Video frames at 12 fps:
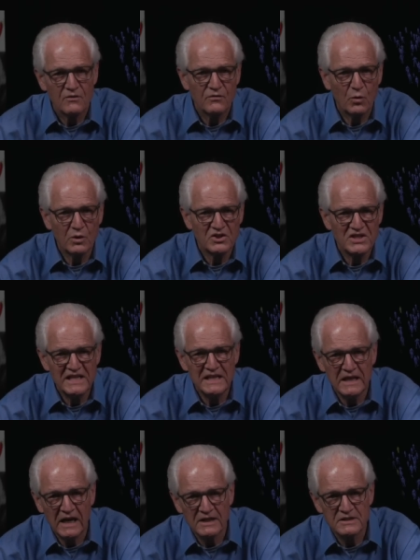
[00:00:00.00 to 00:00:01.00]

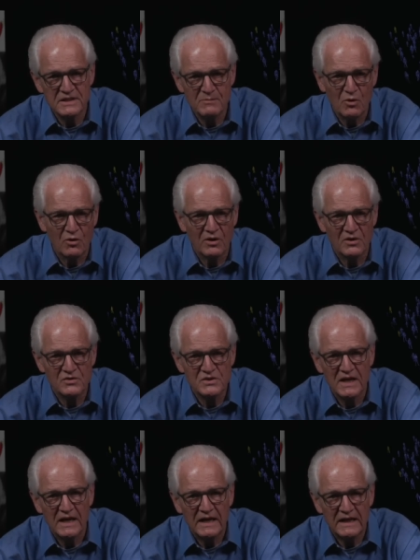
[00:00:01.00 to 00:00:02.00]
14 oxymorons
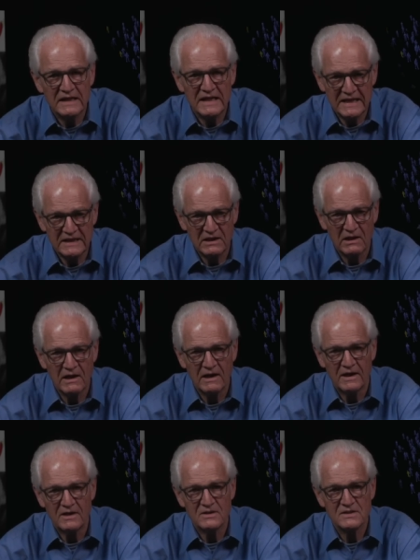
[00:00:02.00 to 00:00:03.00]
in eight
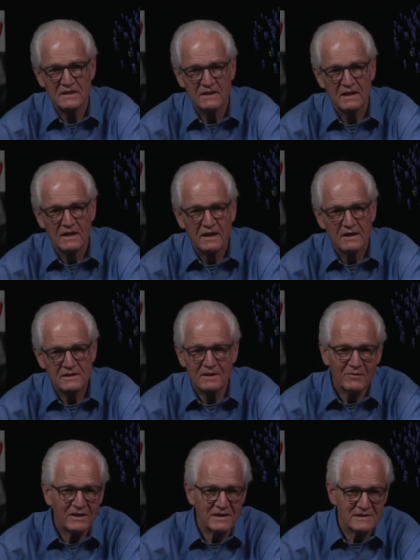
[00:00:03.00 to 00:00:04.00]
lines.
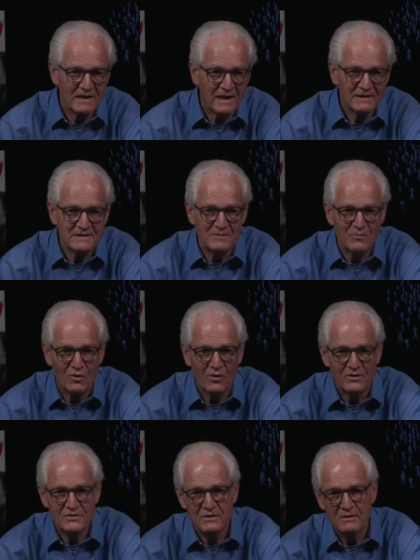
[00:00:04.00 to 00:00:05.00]
Some of these
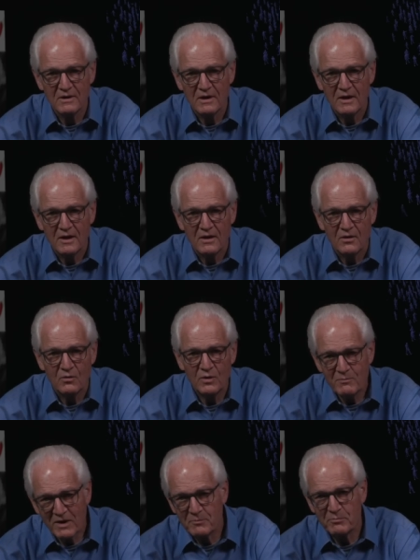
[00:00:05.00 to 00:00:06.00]
oxymorons we
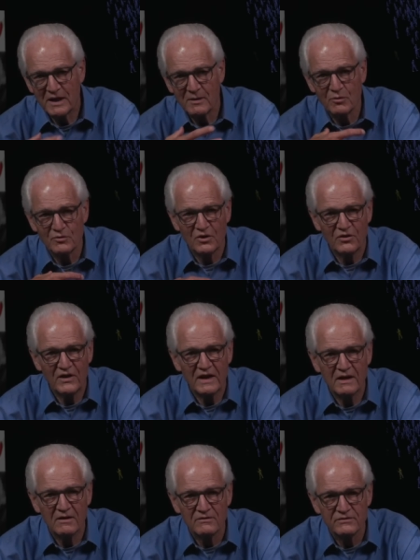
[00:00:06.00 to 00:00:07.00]
might be able to
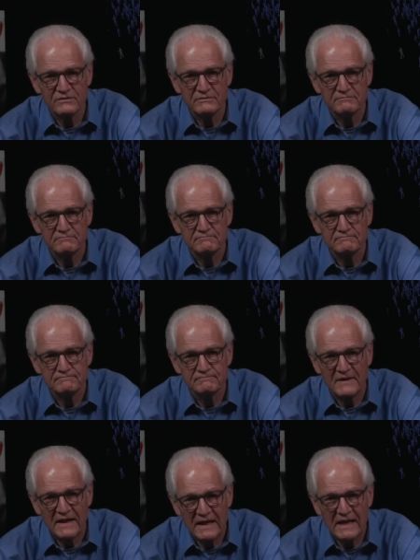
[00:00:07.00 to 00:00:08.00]
think of
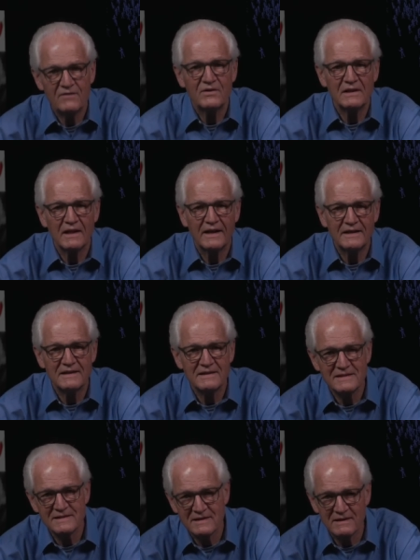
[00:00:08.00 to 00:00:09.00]
heavy
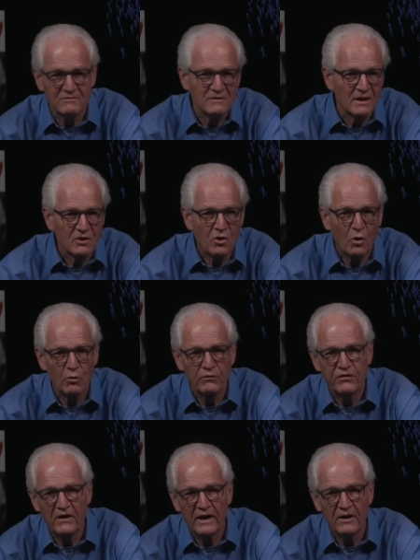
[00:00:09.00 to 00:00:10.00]
lightness and cold
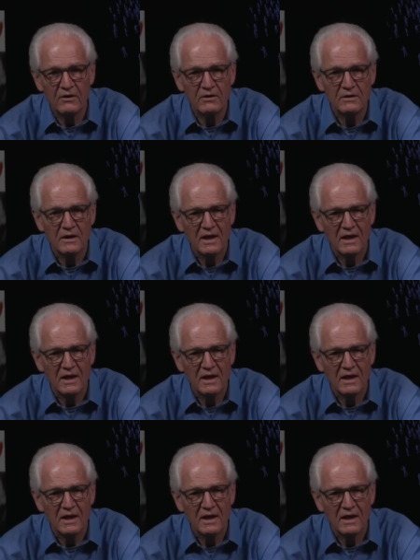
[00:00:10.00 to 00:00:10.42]
fire,